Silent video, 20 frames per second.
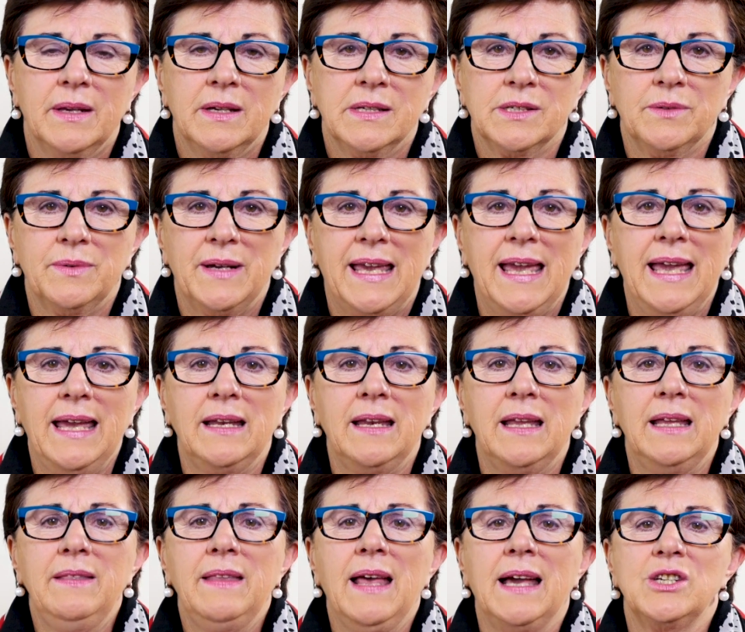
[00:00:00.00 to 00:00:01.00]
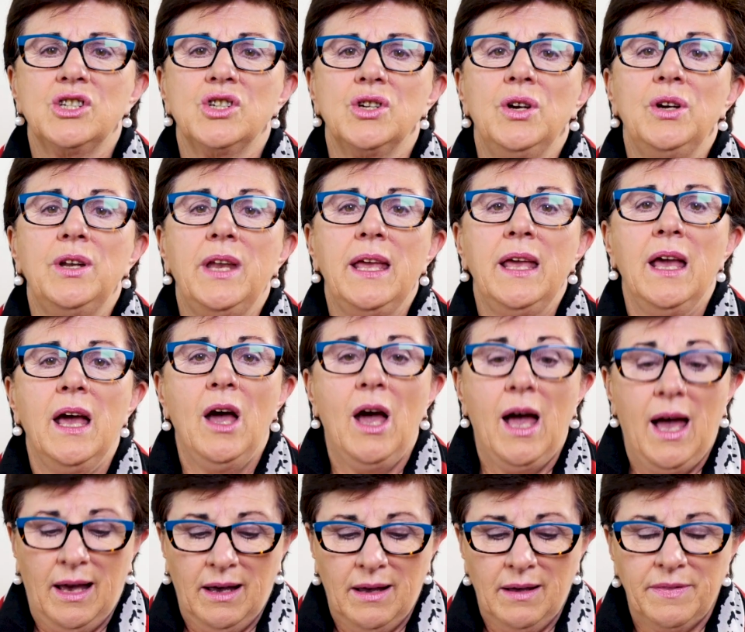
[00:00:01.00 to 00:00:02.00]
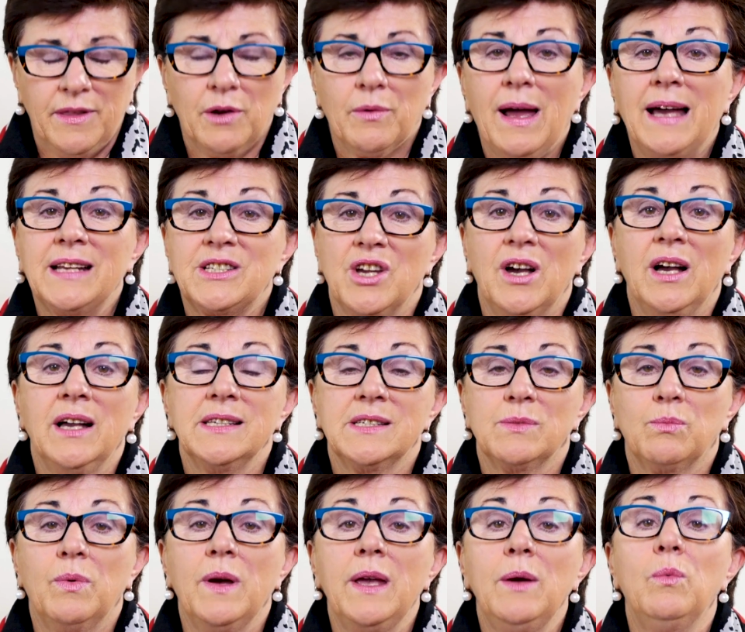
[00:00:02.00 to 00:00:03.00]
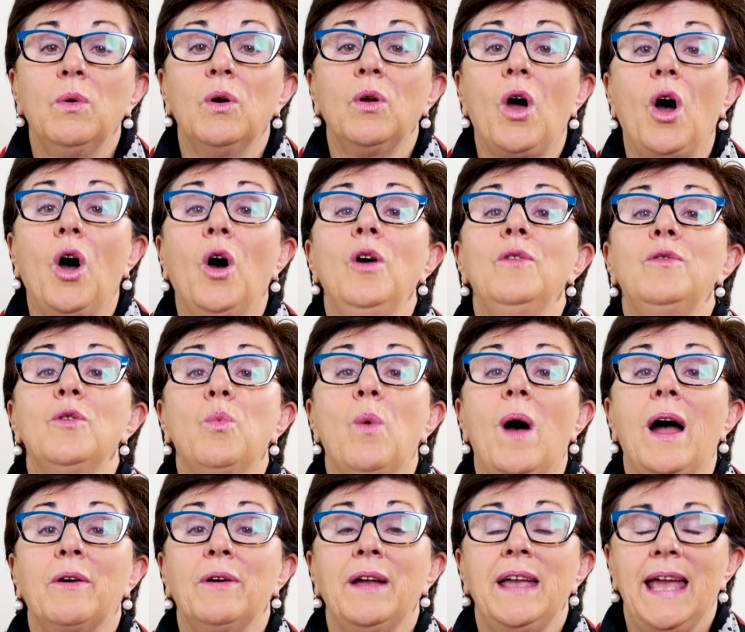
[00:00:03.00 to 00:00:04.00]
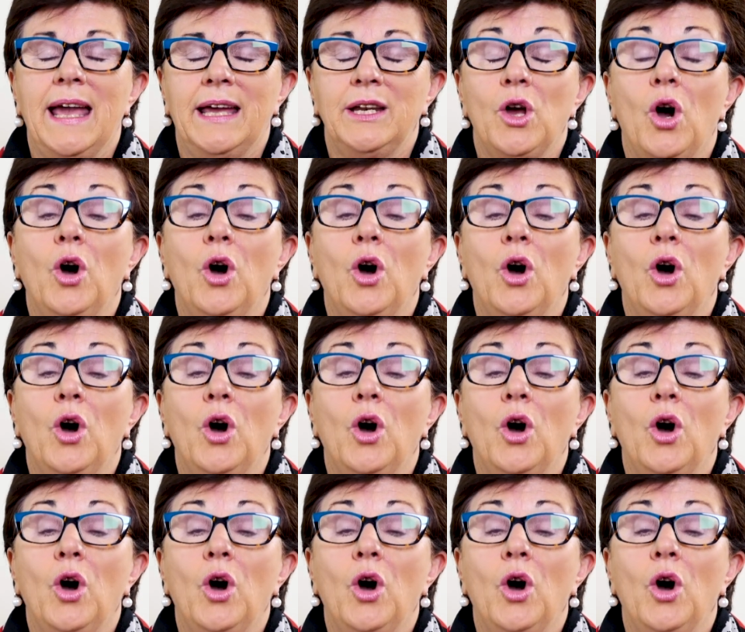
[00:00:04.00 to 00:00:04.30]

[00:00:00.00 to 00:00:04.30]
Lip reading: So again, in that journey, there are times we will over-worry and